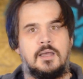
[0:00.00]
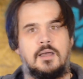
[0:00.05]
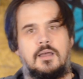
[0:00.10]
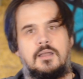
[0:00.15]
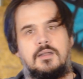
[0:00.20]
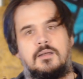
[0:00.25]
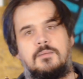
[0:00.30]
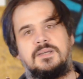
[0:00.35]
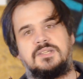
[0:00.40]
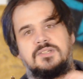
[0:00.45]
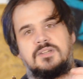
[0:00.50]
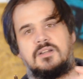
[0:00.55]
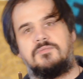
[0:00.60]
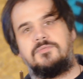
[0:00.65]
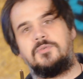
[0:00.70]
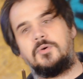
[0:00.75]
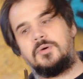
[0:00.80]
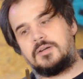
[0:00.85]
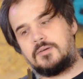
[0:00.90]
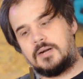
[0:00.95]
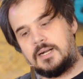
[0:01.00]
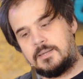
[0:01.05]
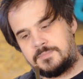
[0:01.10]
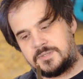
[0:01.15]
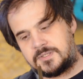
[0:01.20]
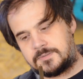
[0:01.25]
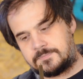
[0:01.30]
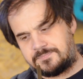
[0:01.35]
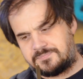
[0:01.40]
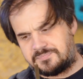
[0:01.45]
And I measured out 40
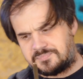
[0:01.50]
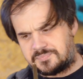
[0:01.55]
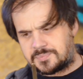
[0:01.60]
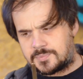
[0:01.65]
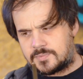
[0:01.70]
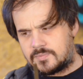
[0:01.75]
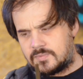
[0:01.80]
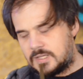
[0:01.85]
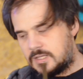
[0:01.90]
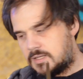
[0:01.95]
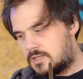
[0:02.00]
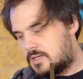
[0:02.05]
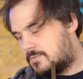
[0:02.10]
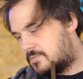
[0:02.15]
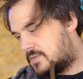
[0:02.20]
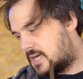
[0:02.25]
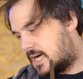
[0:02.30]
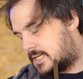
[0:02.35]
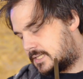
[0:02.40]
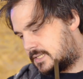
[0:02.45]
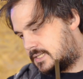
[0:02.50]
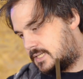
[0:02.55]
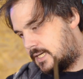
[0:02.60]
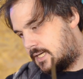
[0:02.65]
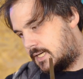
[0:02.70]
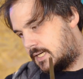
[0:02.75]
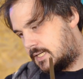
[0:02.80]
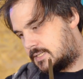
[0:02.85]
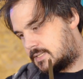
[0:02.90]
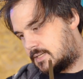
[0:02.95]
grams, and that
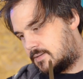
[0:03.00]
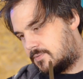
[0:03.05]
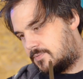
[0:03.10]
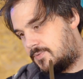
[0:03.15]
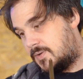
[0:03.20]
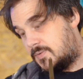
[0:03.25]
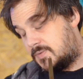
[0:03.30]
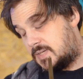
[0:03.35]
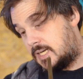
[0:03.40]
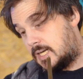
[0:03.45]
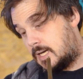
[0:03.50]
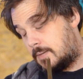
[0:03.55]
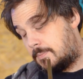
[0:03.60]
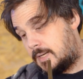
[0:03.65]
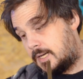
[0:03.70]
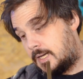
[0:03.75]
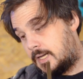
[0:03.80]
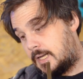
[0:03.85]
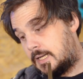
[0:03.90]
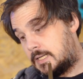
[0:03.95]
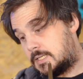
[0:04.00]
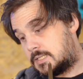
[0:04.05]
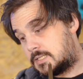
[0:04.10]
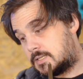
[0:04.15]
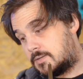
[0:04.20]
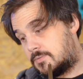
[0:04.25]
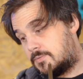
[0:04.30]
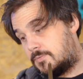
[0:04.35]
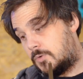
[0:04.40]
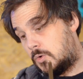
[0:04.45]
did 15 epées,
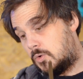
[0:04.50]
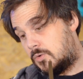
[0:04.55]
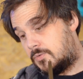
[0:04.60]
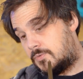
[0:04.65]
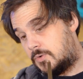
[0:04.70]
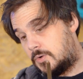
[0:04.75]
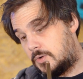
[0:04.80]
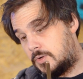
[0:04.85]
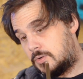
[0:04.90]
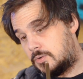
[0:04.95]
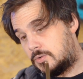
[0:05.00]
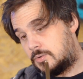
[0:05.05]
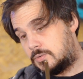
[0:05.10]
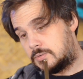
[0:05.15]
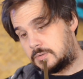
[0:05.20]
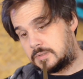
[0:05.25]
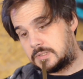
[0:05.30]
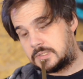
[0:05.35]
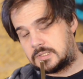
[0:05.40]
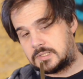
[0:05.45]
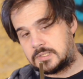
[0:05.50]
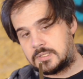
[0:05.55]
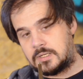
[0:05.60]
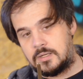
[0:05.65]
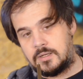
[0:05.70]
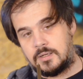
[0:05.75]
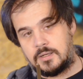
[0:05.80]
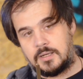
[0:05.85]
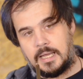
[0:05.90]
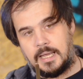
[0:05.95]
4 foils,
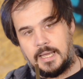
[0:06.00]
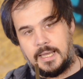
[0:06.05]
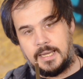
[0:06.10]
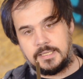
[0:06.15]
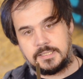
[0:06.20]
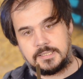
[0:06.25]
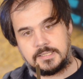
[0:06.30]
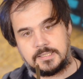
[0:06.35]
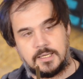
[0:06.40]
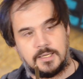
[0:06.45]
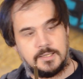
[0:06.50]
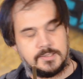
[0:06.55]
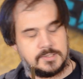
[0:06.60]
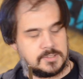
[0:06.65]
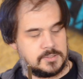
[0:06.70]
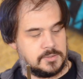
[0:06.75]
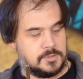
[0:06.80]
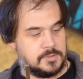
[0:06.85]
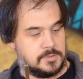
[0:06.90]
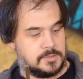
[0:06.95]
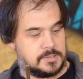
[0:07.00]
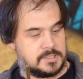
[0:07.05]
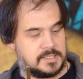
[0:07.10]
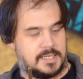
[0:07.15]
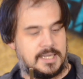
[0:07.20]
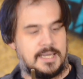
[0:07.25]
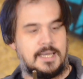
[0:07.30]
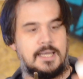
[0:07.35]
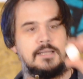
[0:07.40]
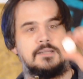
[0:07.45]
a side sword,
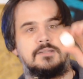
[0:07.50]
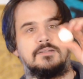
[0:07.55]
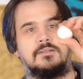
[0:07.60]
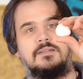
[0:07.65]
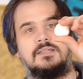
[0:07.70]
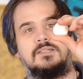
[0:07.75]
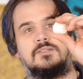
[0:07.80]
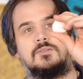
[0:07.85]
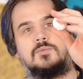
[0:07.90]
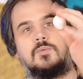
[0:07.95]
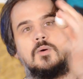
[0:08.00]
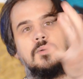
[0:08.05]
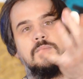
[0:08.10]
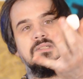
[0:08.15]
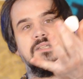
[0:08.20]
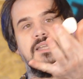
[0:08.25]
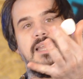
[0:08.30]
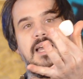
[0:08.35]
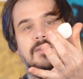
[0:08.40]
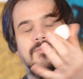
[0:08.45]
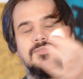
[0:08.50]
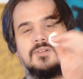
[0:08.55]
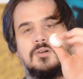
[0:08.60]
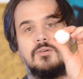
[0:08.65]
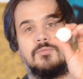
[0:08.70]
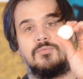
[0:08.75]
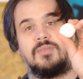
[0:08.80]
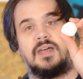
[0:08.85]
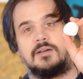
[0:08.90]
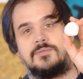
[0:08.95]
and this is what was left
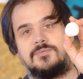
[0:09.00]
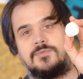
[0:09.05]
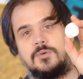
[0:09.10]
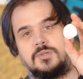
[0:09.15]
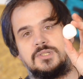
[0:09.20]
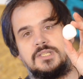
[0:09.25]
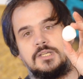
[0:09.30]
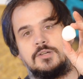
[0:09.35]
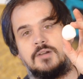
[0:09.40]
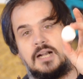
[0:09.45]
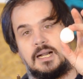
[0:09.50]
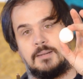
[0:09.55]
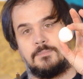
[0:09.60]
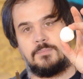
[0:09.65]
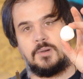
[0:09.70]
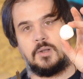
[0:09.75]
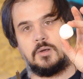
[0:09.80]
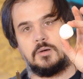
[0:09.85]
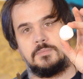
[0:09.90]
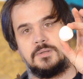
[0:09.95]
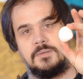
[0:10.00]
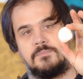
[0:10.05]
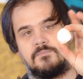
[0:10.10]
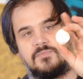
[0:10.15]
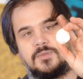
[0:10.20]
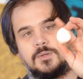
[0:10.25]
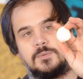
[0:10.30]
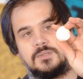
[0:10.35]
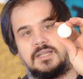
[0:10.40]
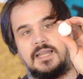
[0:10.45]
of that 40-gram blob
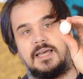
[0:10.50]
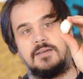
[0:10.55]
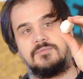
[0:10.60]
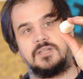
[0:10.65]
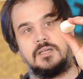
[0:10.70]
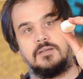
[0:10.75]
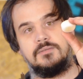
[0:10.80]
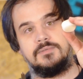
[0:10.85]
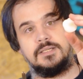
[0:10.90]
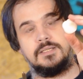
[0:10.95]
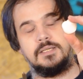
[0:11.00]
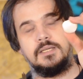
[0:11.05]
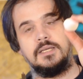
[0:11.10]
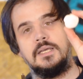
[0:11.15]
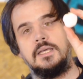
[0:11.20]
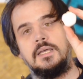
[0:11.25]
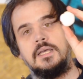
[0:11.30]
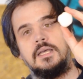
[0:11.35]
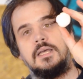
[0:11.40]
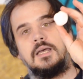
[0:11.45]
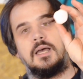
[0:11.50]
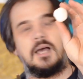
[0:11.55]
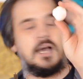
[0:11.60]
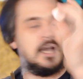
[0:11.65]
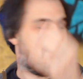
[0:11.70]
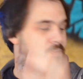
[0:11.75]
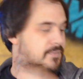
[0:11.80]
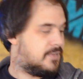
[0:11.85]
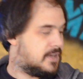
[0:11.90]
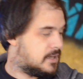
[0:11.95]
that was left over.
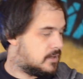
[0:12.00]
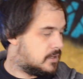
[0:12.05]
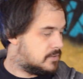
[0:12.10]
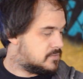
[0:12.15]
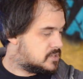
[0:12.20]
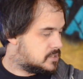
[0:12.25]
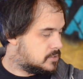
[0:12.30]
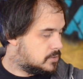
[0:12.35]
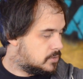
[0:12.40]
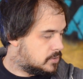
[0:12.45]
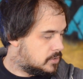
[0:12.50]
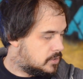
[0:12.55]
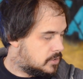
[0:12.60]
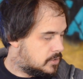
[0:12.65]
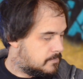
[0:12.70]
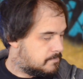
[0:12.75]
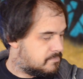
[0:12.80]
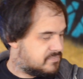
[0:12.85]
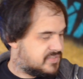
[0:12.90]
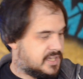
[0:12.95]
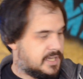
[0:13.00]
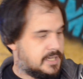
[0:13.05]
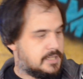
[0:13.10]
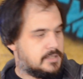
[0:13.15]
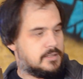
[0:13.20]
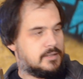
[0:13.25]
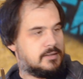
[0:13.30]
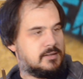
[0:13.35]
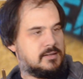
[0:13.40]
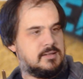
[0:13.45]
And then I've still got
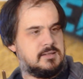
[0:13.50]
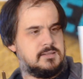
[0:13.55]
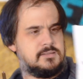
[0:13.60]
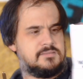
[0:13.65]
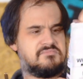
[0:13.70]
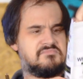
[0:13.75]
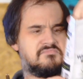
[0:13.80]
another